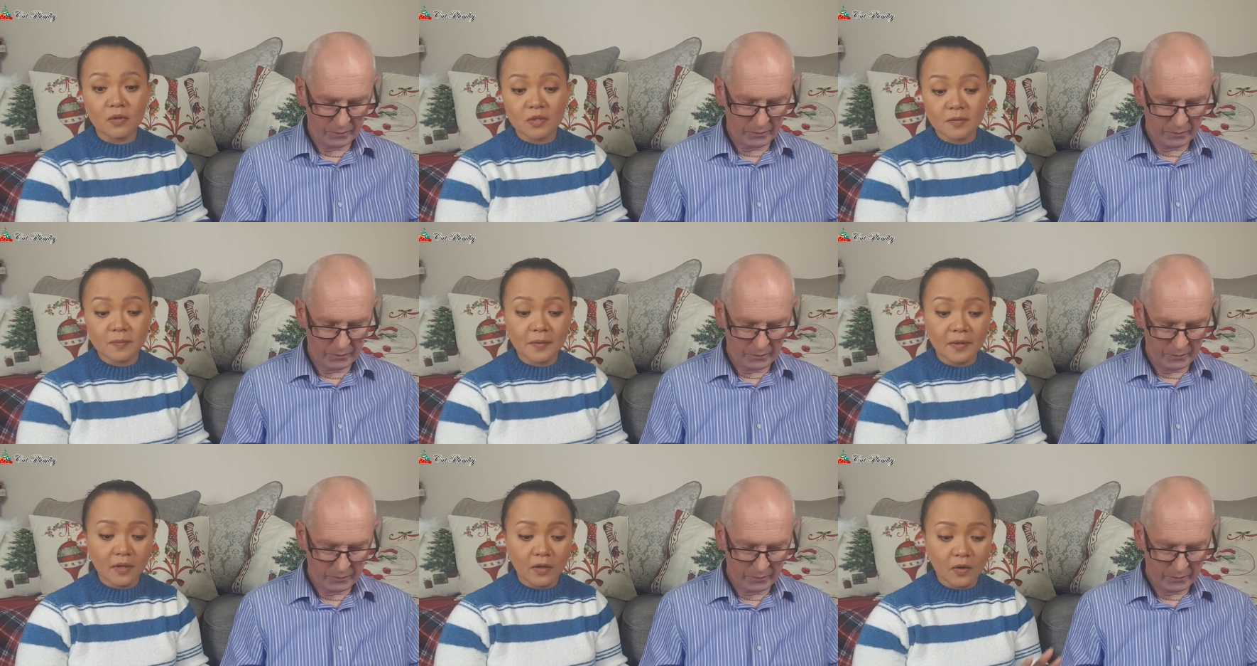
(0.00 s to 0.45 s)

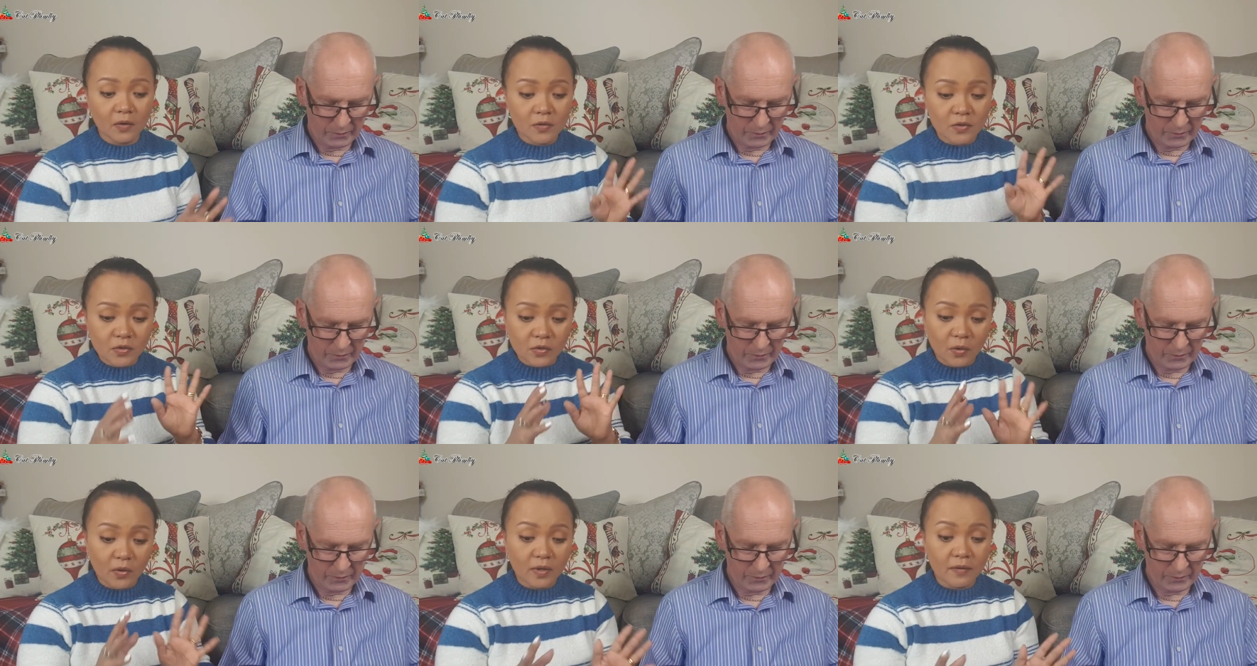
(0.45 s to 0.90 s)
Speaker 1: box
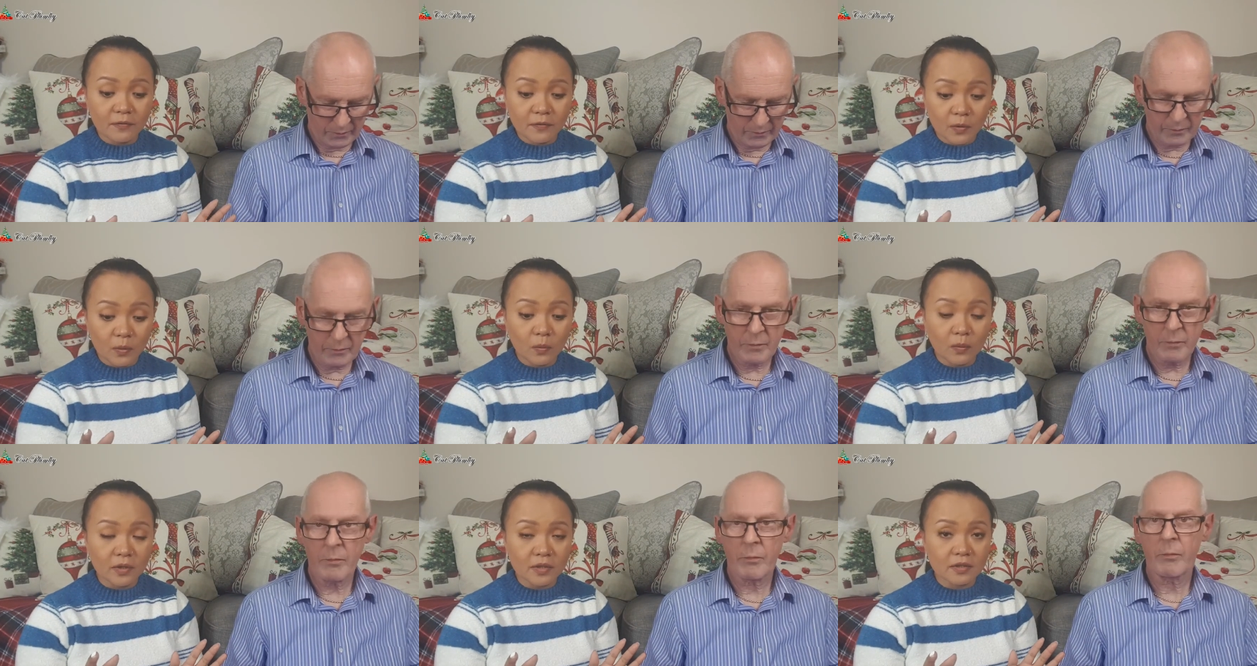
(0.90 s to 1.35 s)
below, so
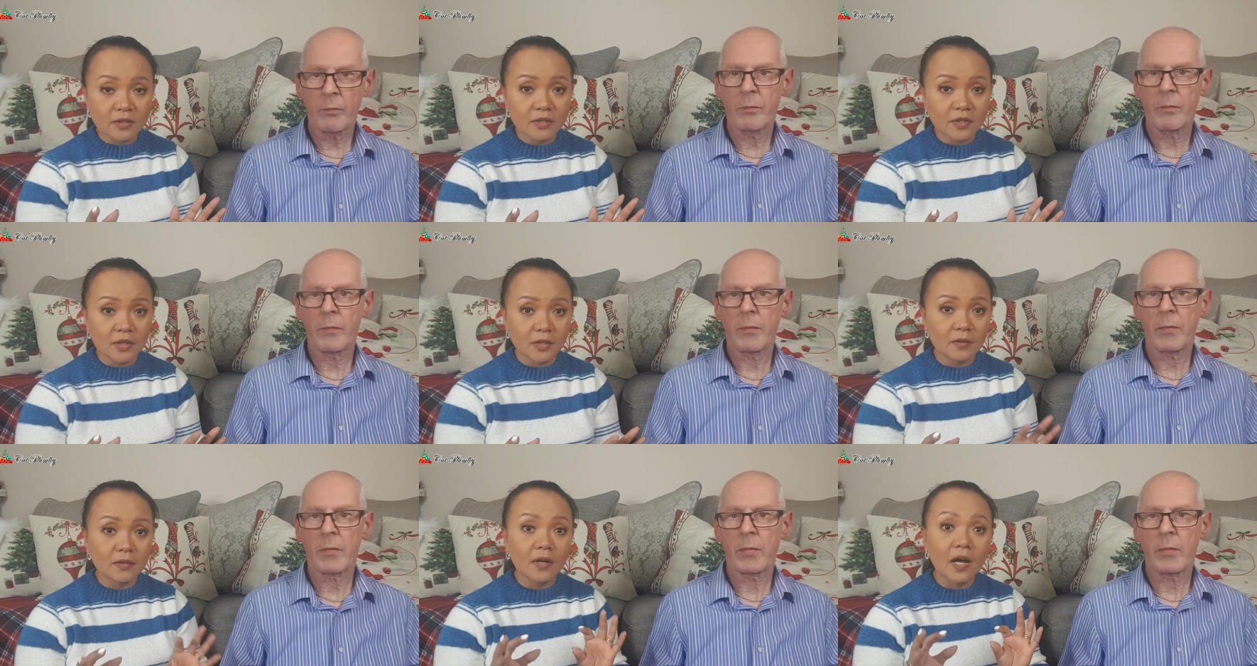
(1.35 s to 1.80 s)
if you
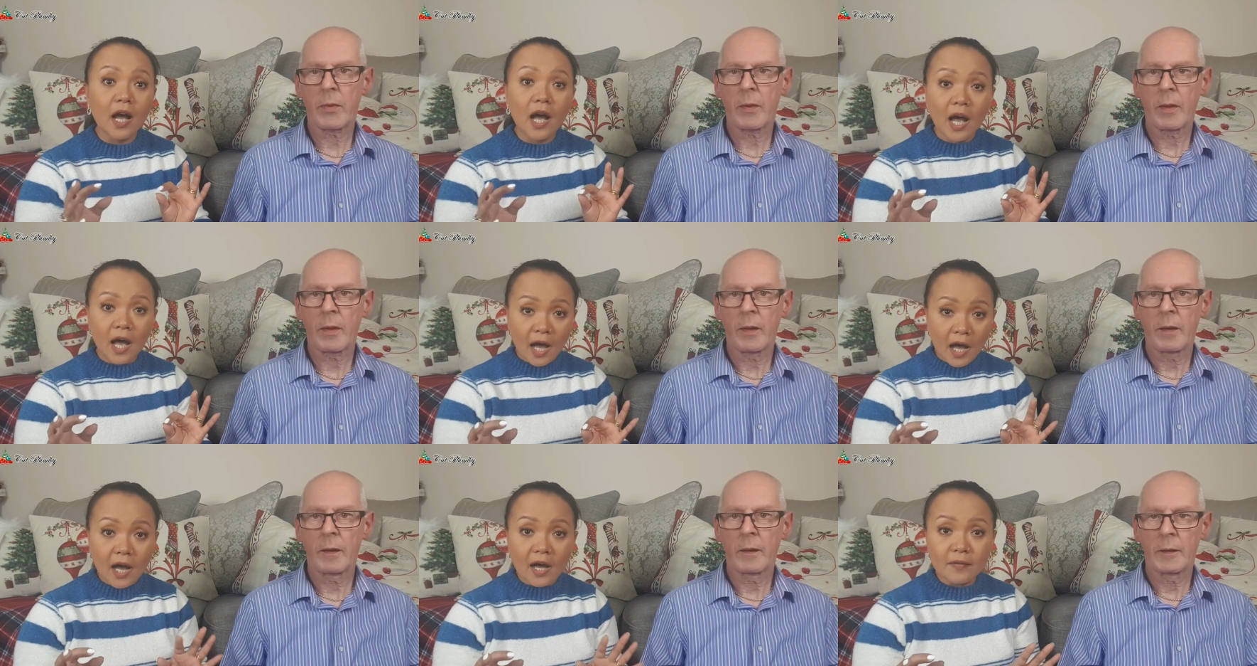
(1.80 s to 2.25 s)
want to
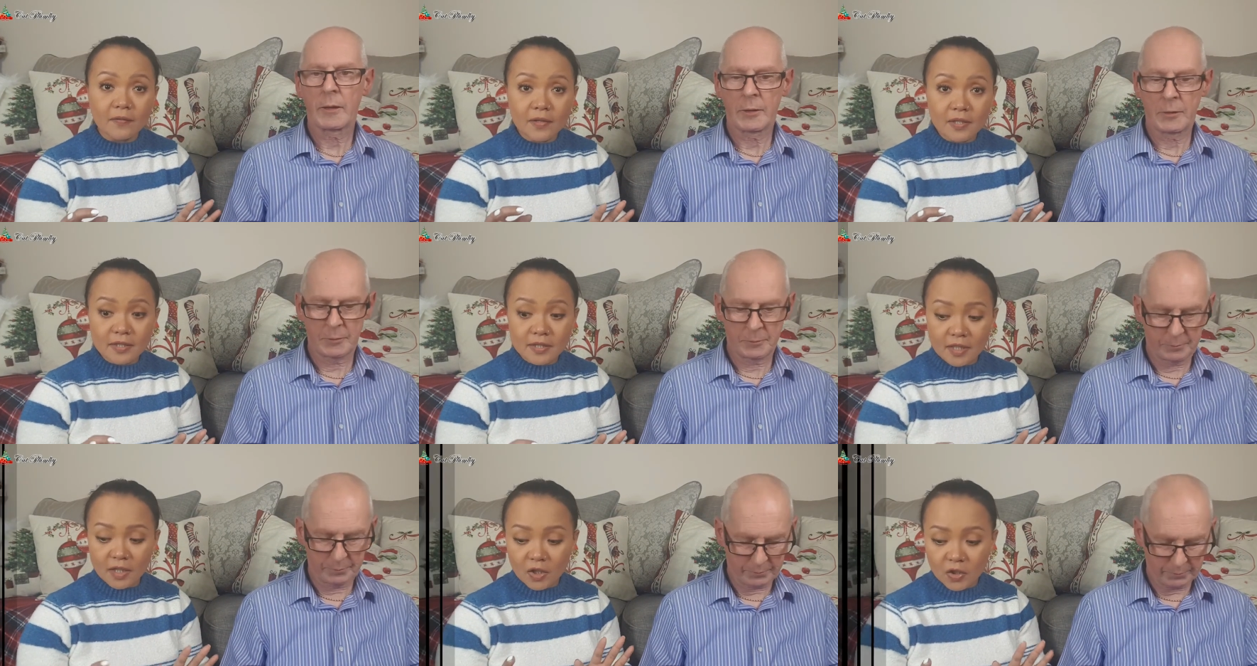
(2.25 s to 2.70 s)

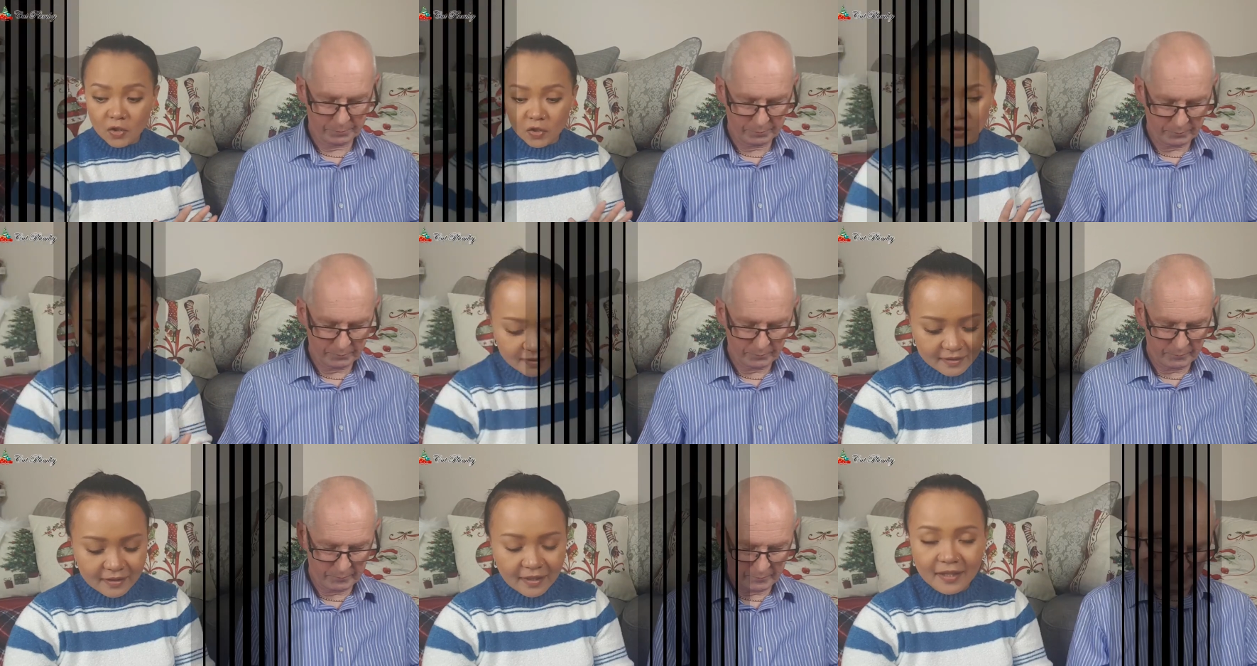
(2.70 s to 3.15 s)
have a little
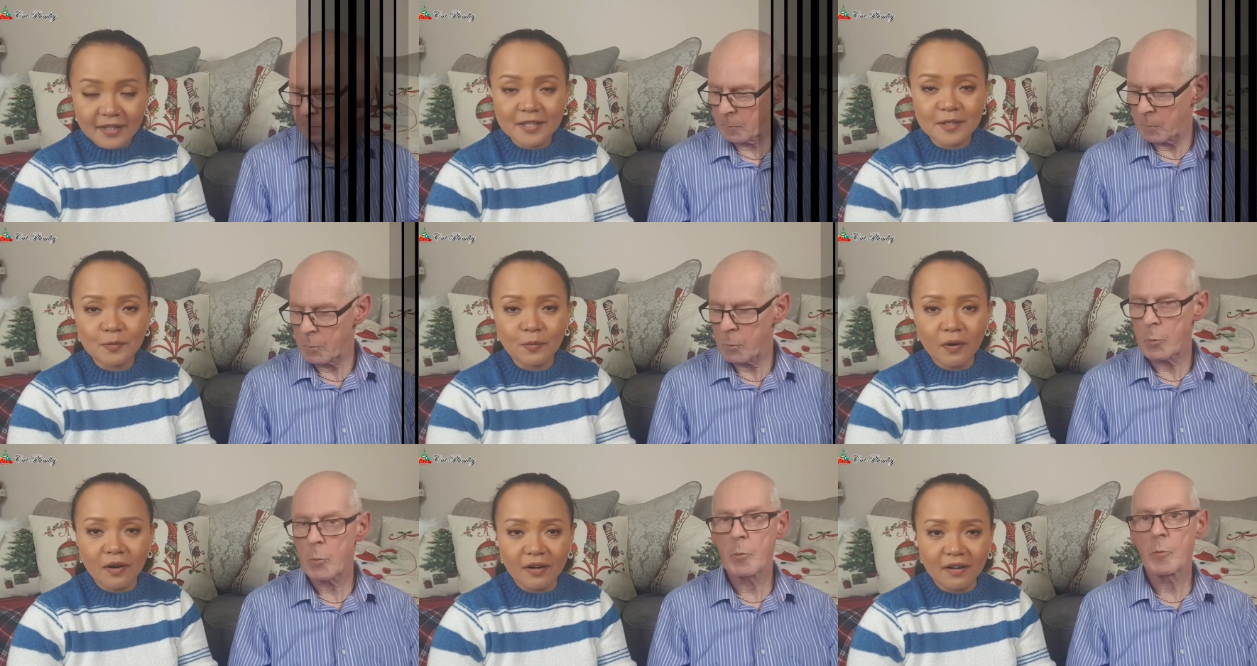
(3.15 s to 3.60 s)
look.
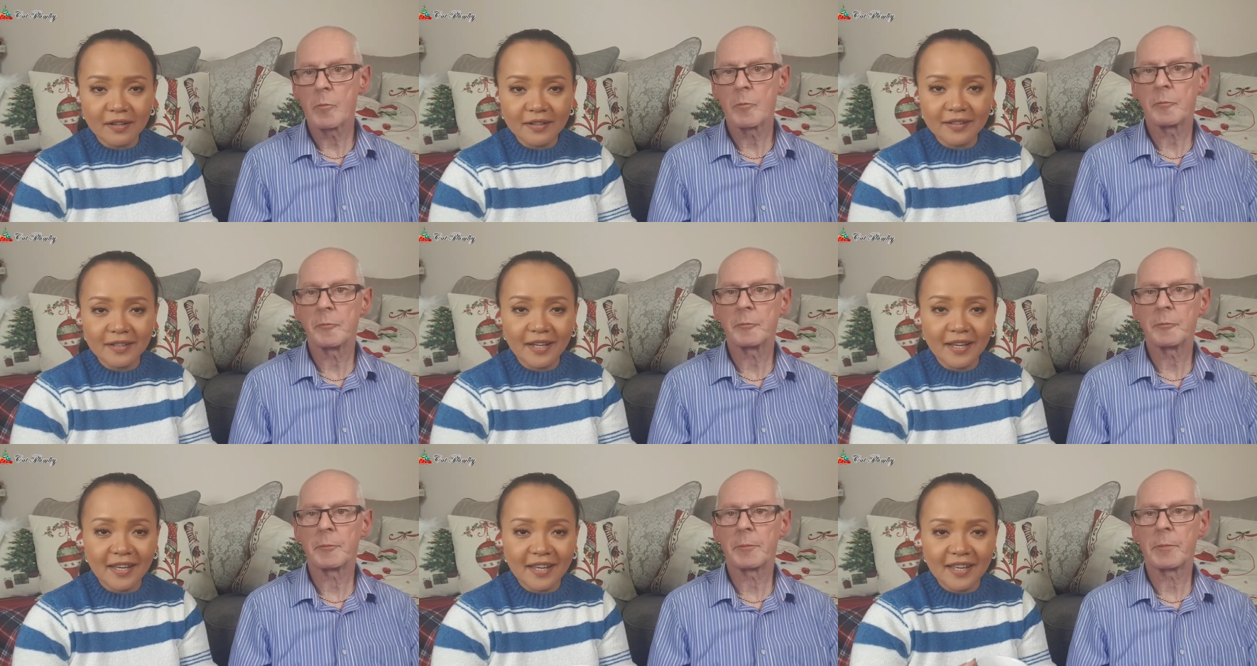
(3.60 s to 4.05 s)
Next
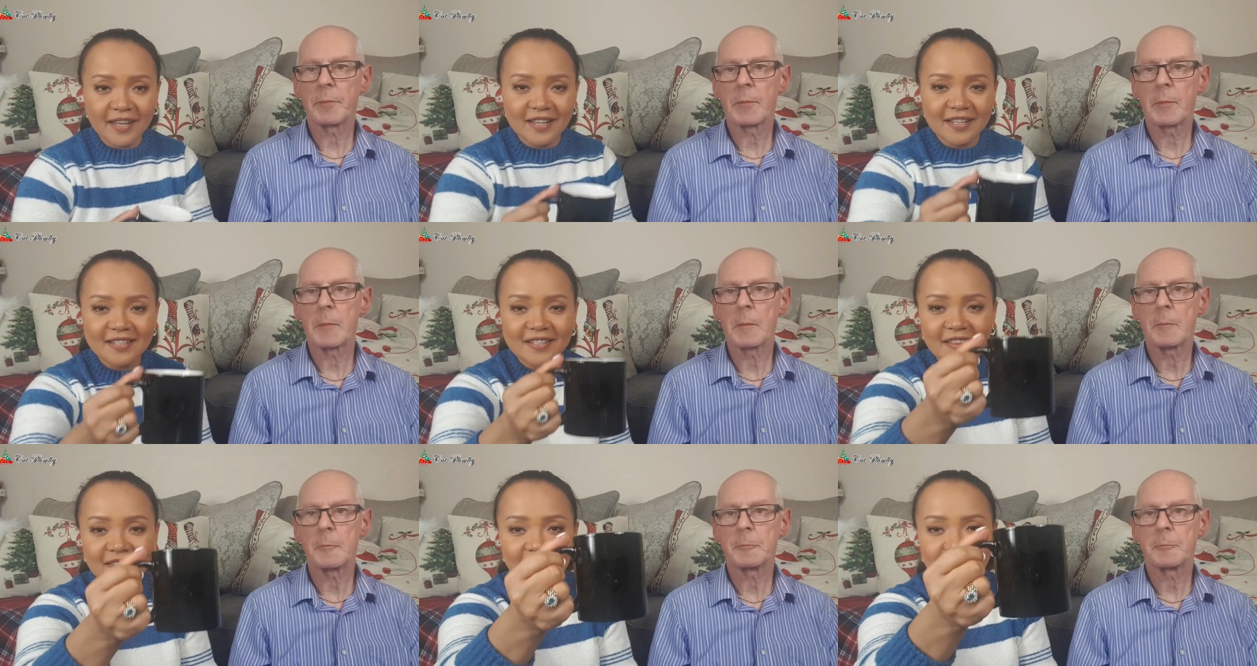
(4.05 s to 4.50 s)
one
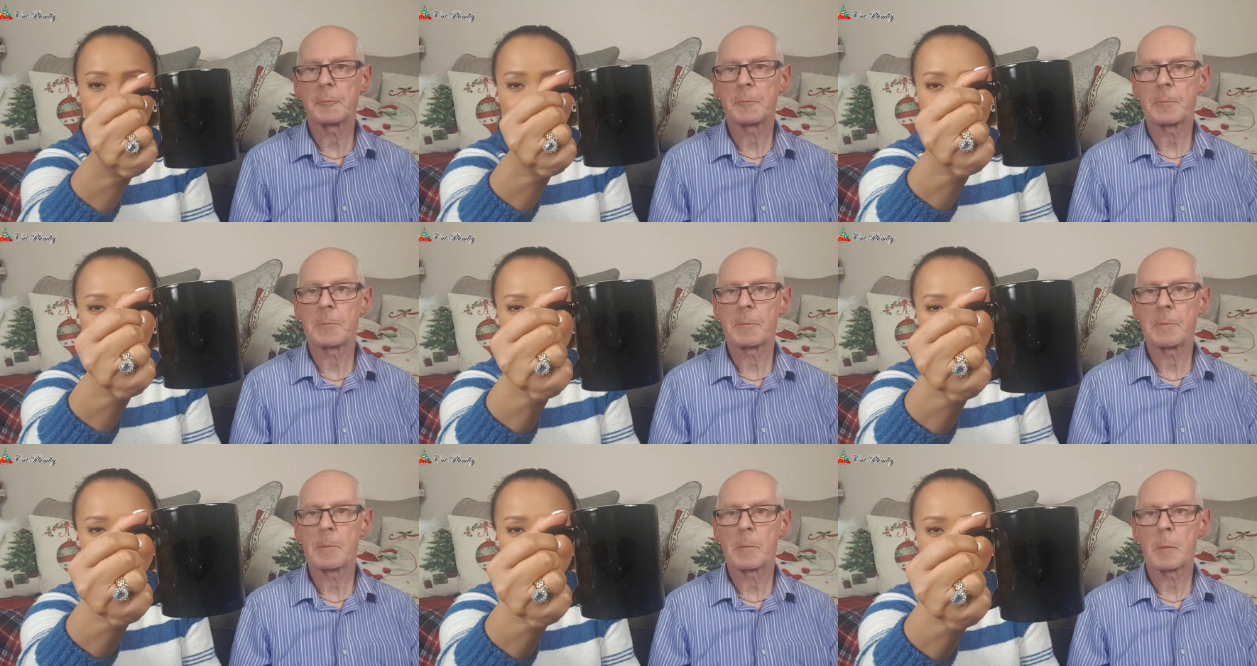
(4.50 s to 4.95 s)
is
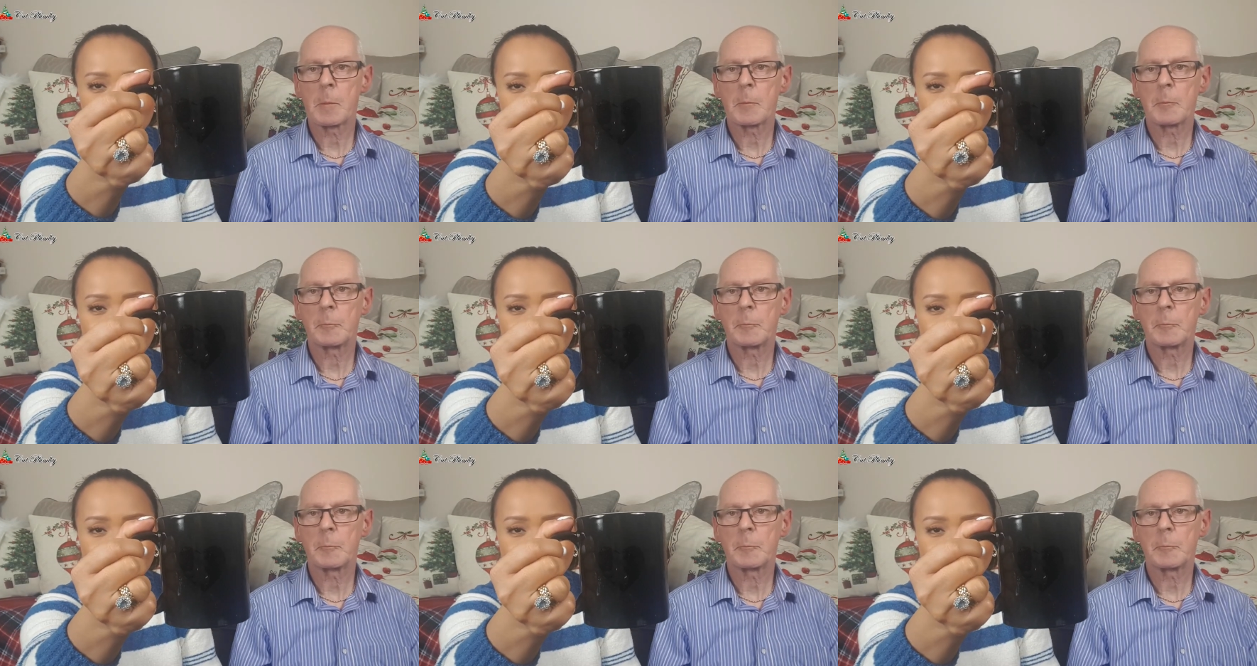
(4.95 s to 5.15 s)
this.